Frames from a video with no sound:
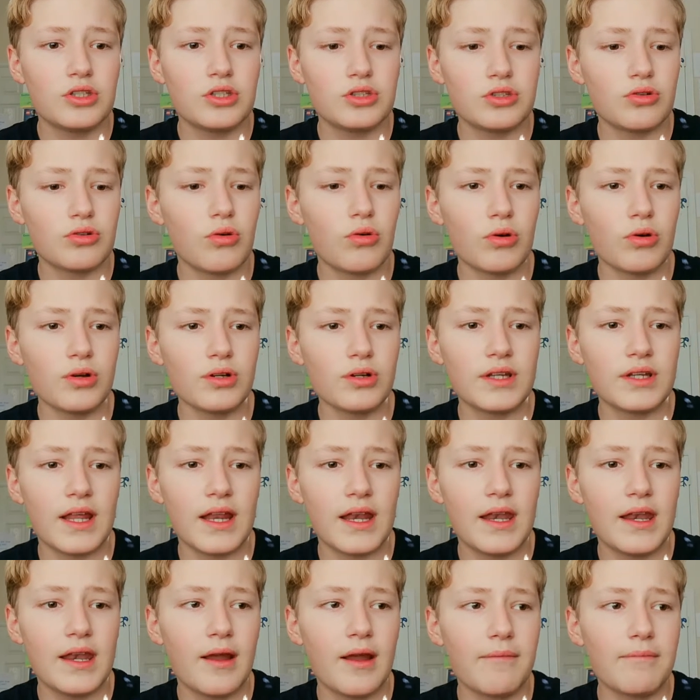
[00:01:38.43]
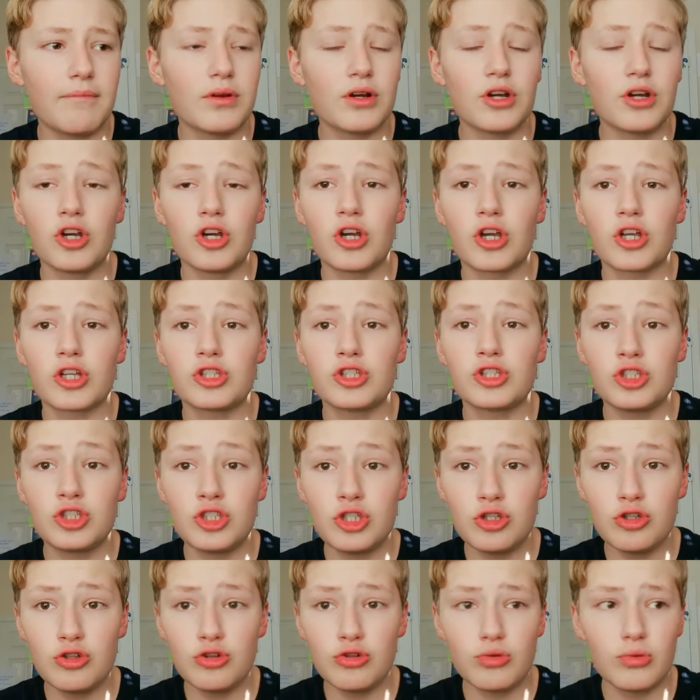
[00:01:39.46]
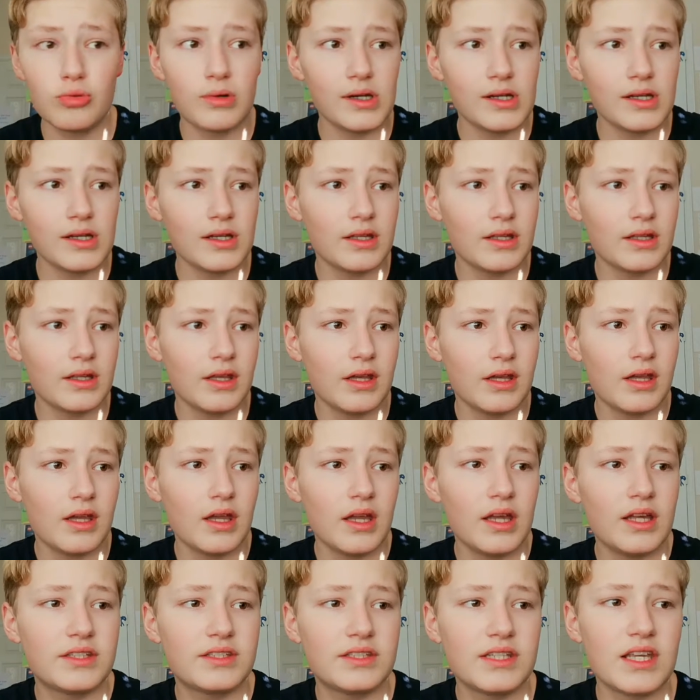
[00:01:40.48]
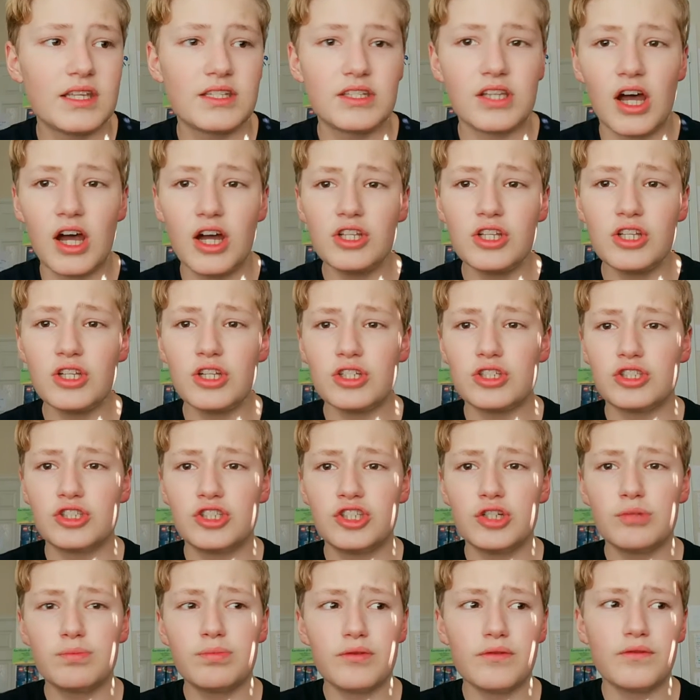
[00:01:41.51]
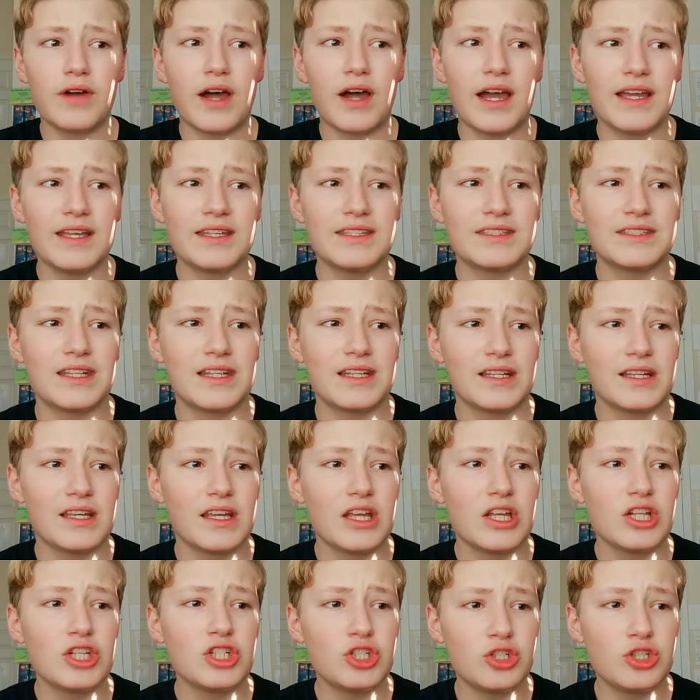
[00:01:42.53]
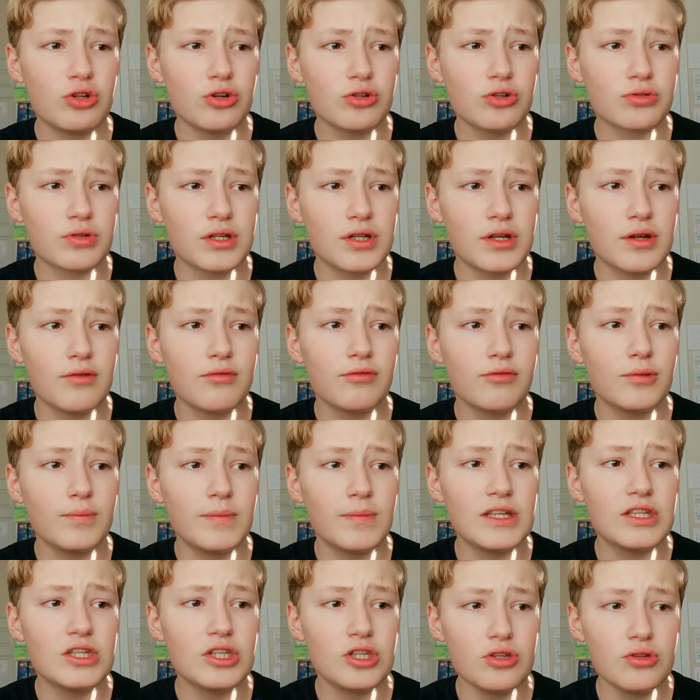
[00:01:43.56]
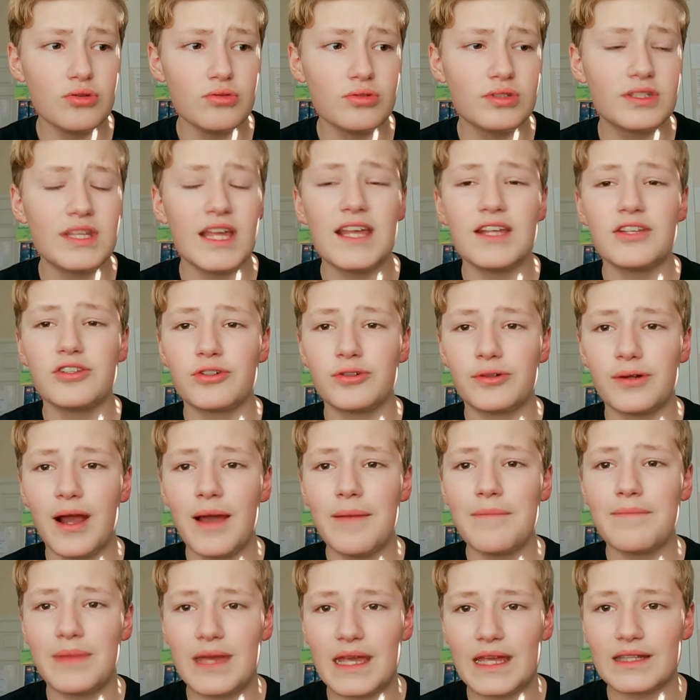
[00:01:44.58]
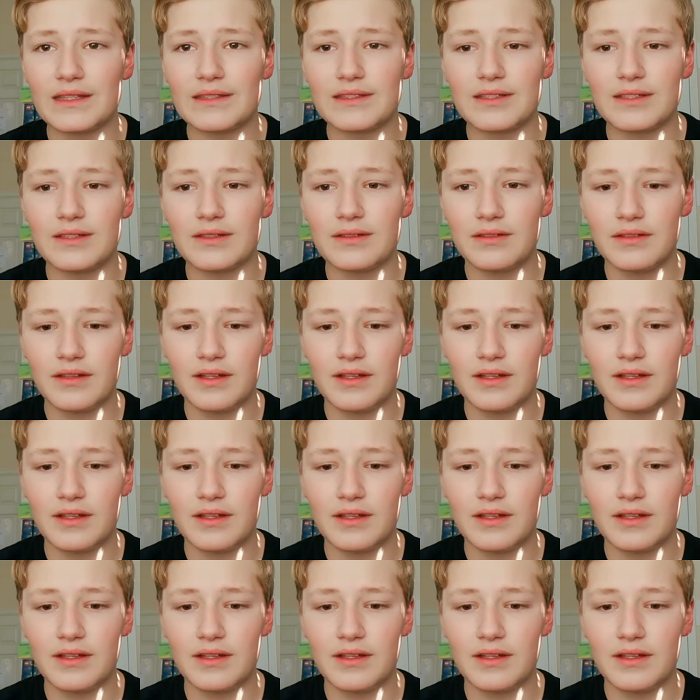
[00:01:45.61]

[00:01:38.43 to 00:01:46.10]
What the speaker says: Toward number two, it says unsupervised children would be used as crab bait.